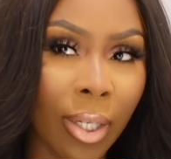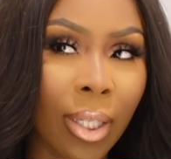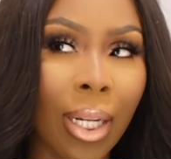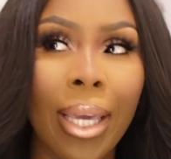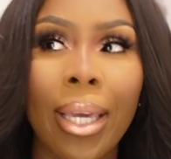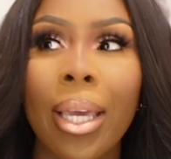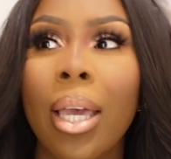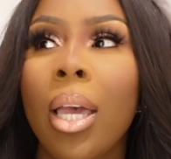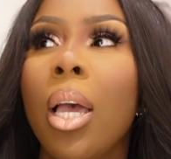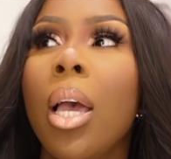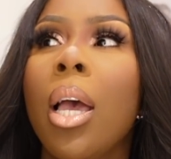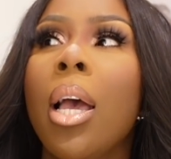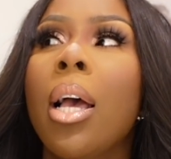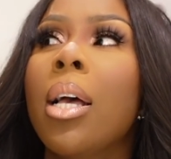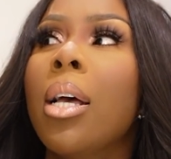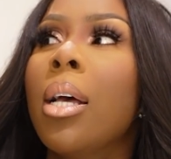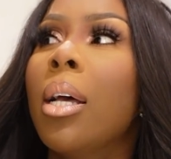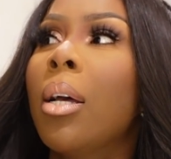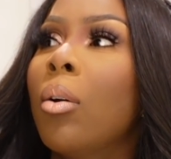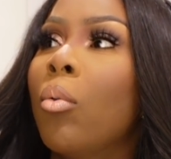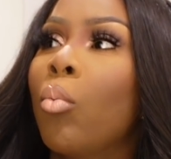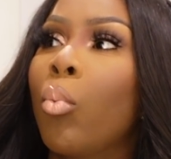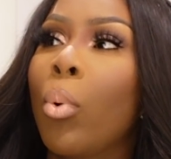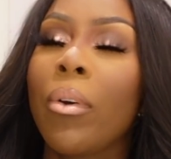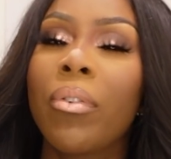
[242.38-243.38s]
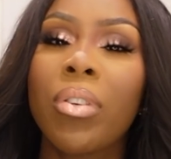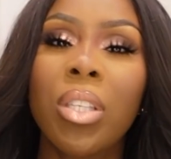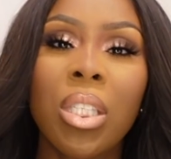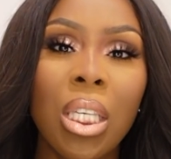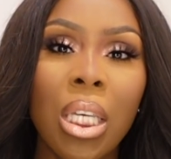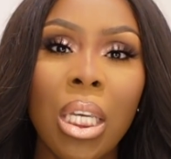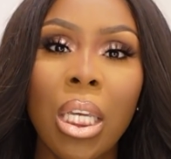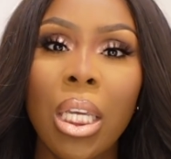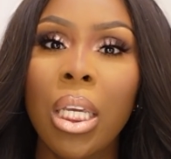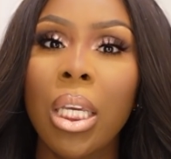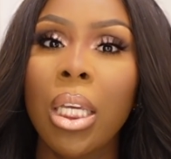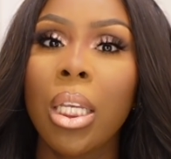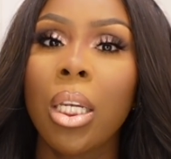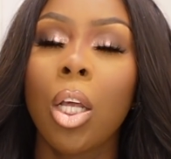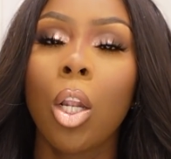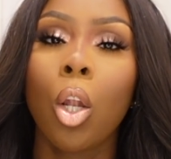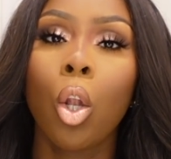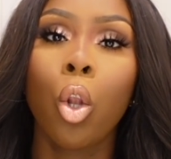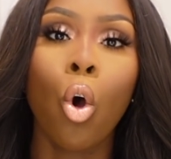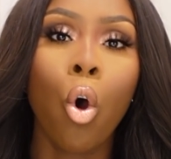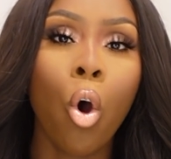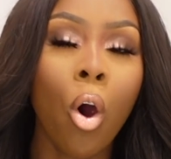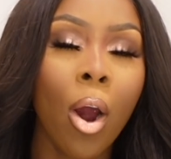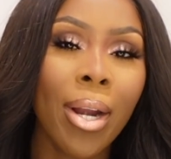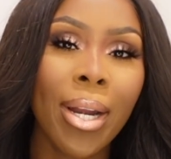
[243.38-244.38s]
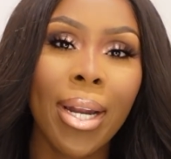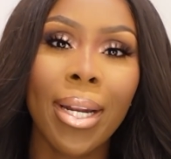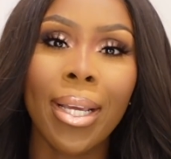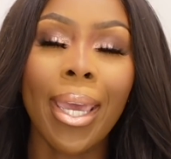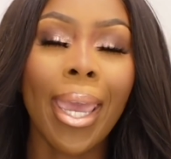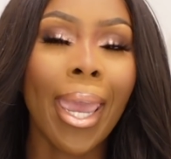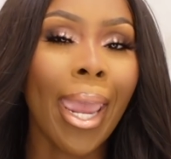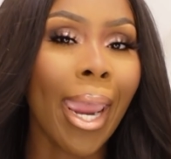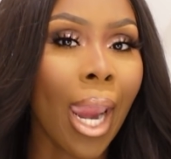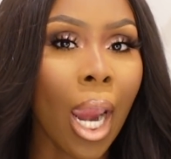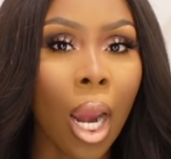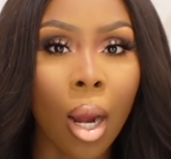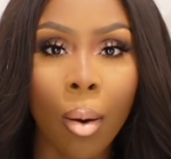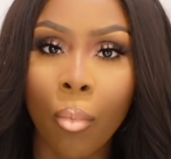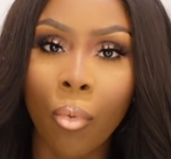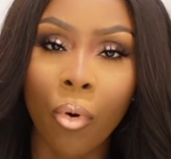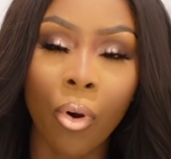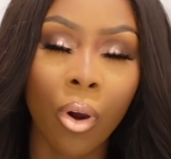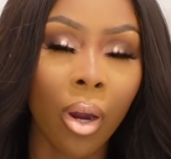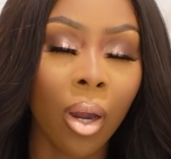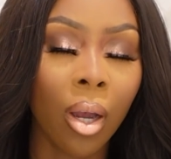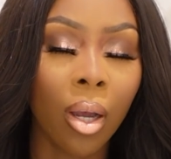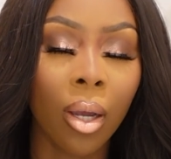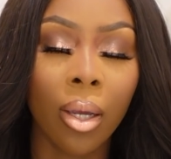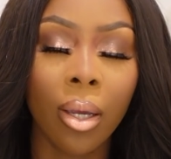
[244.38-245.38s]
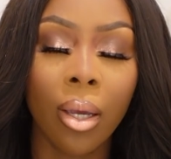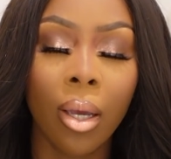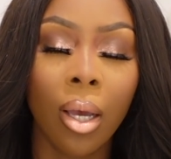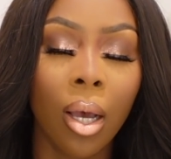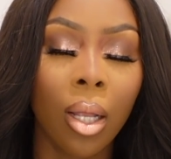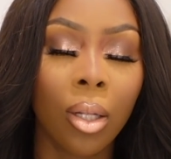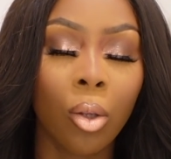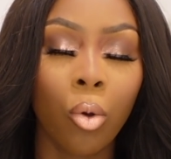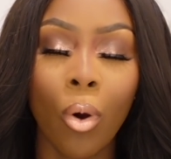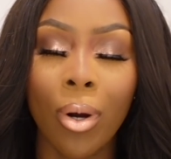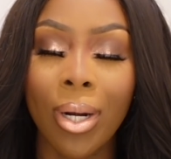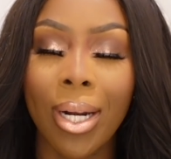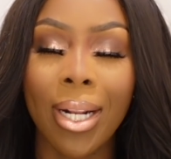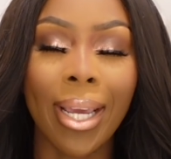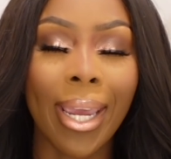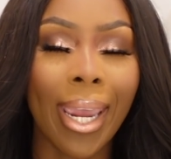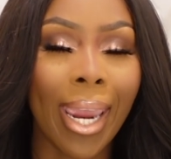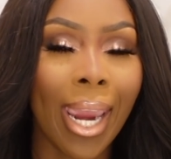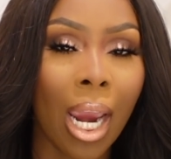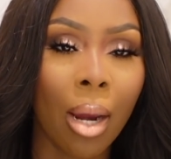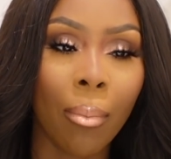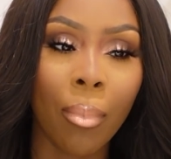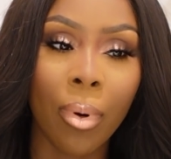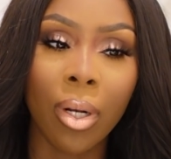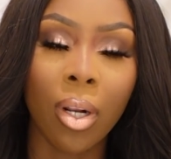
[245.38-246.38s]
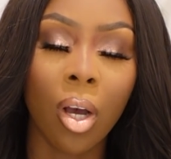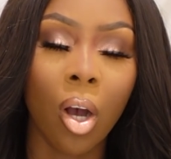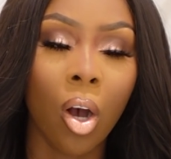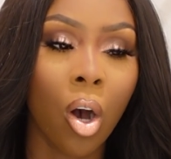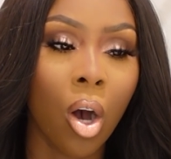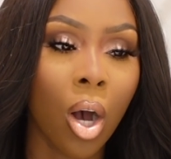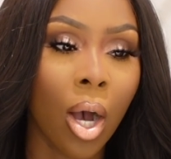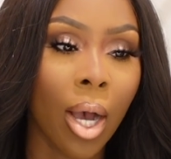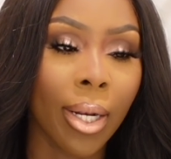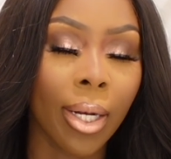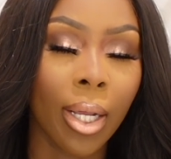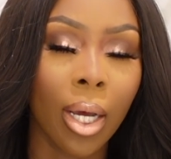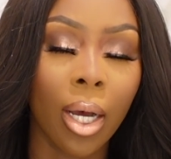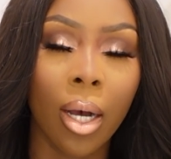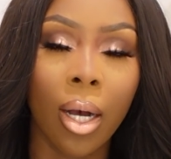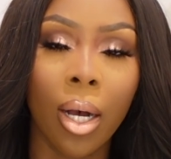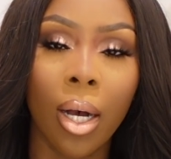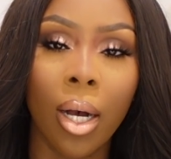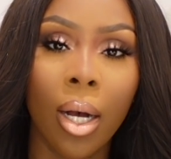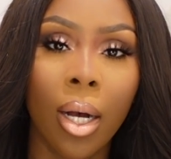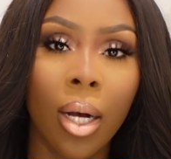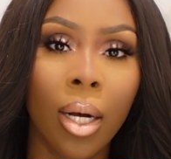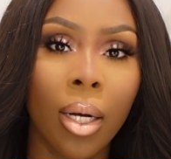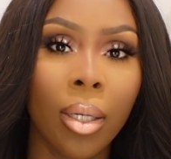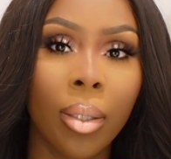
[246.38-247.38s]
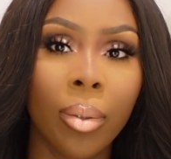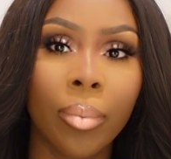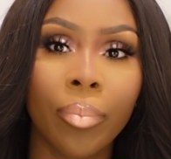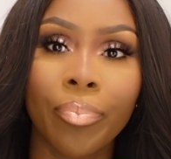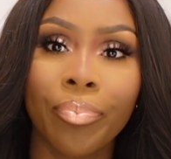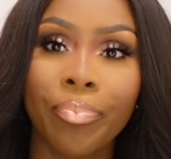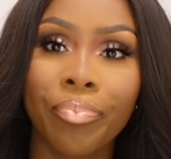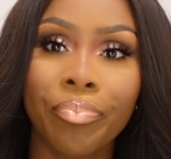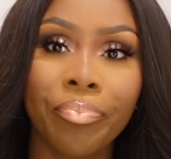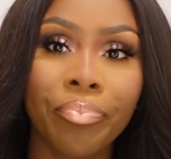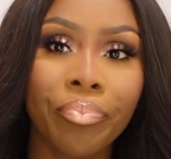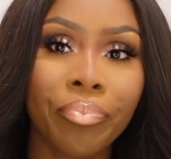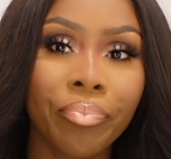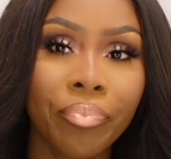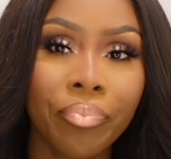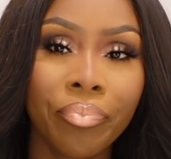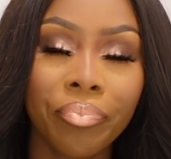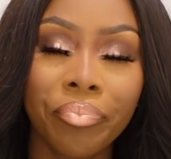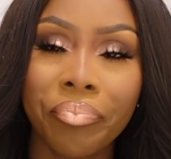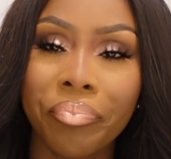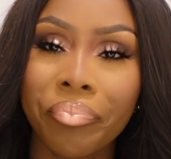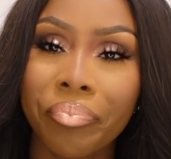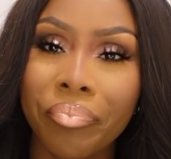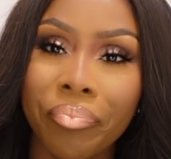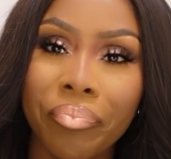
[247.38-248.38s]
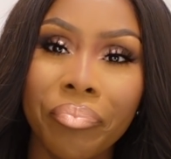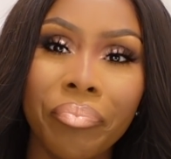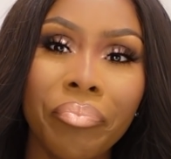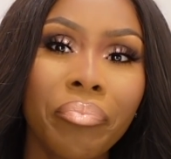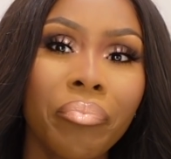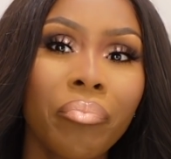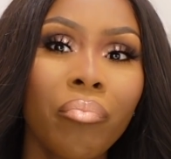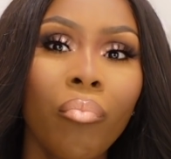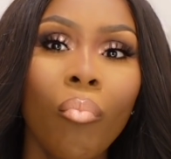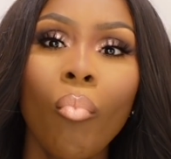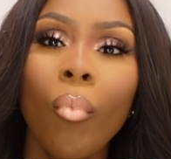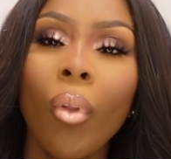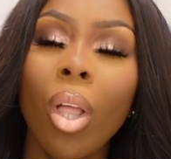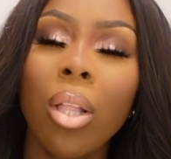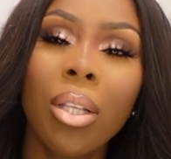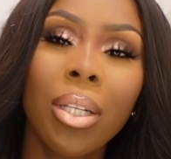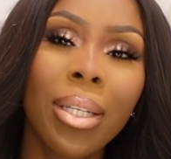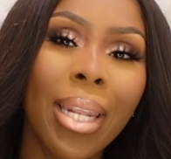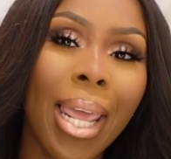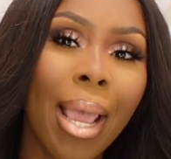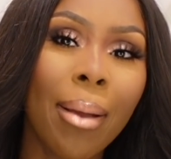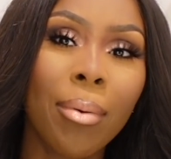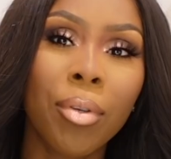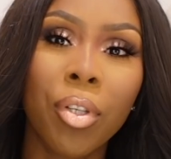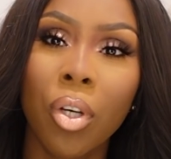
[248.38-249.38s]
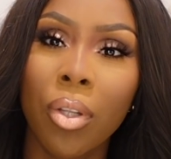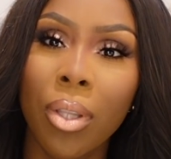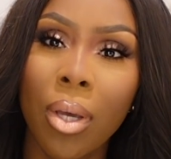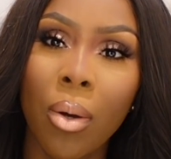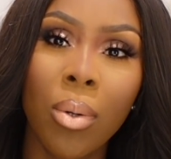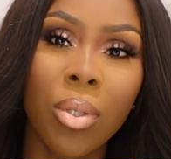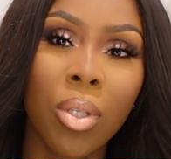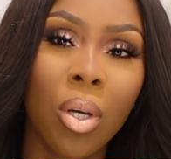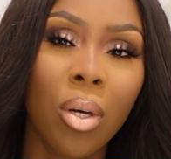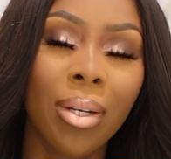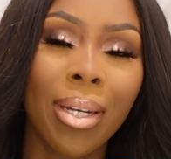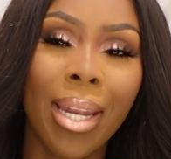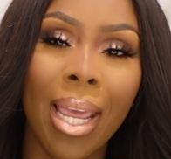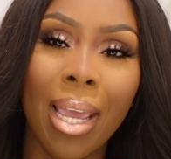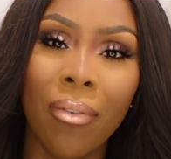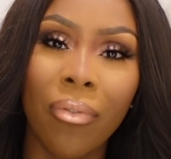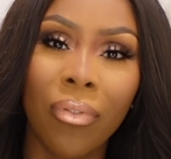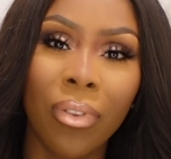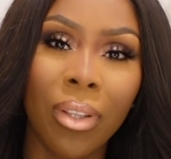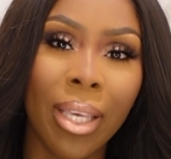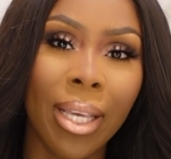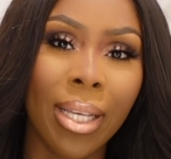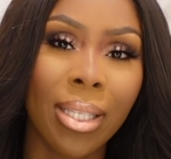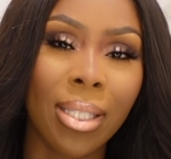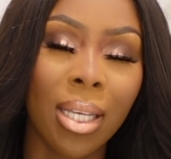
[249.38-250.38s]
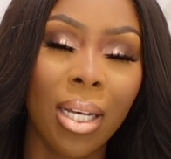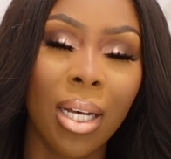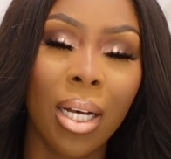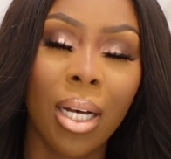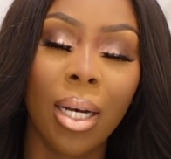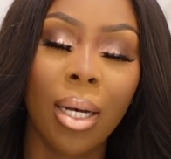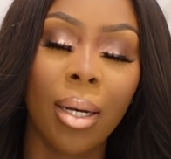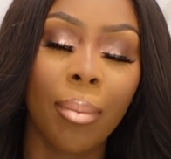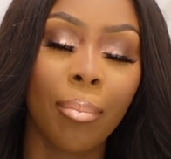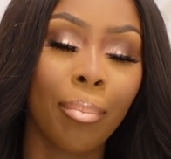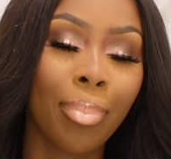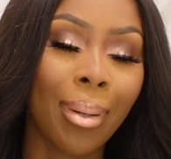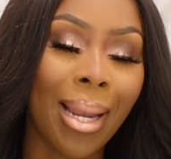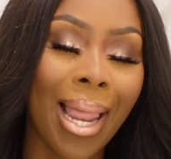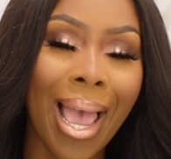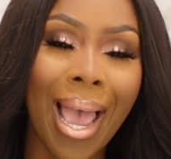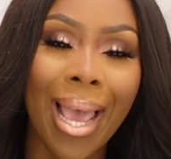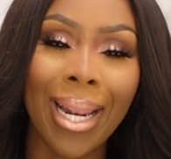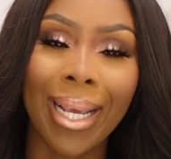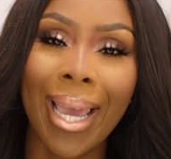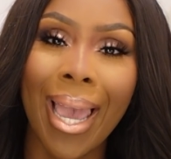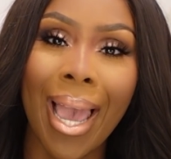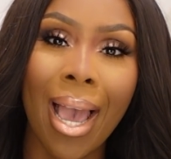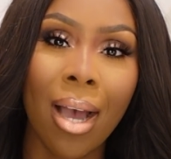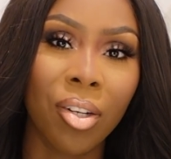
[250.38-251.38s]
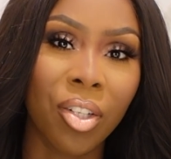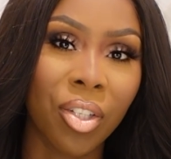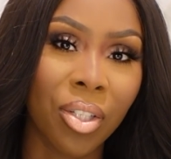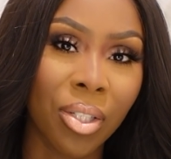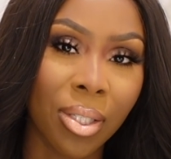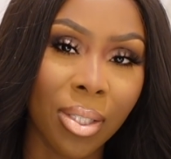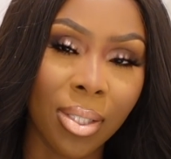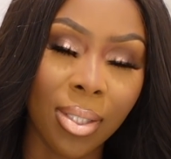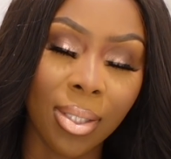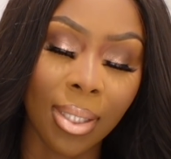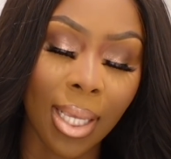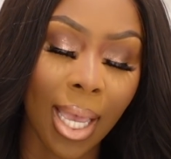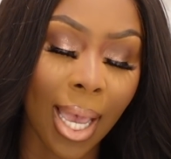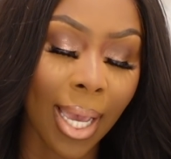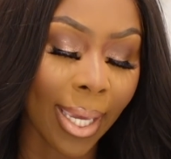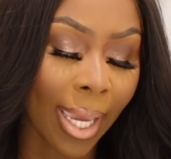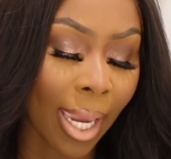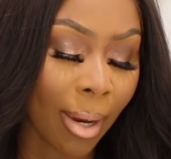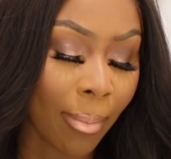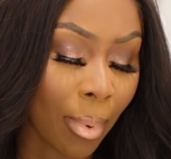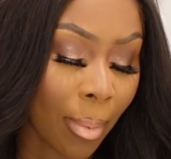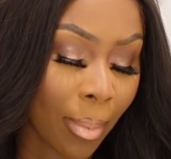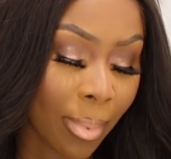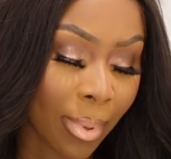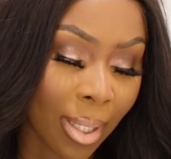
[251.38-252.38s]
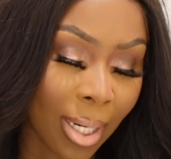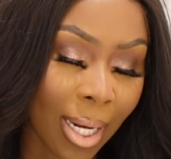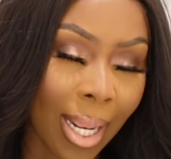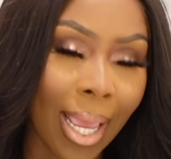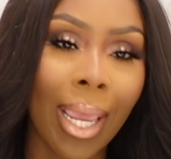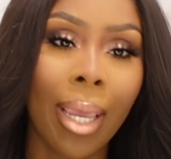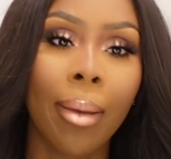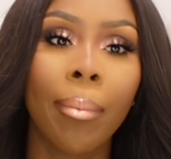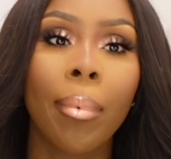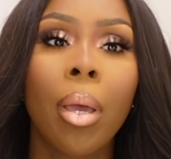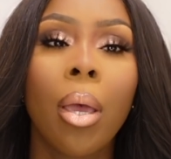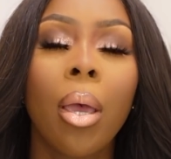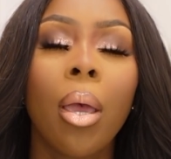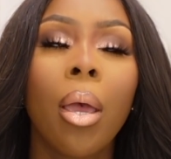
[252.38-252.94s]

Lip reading: Like, we've seen Lauren and Cameron on a damn show that was on Netflix, Blind Couches. I can't remember the name.